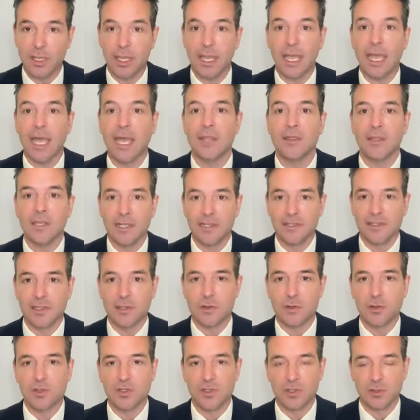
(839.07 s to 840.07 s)
and the
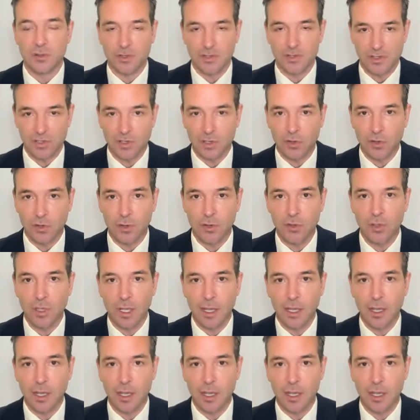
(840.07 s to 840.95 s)
institution are secure,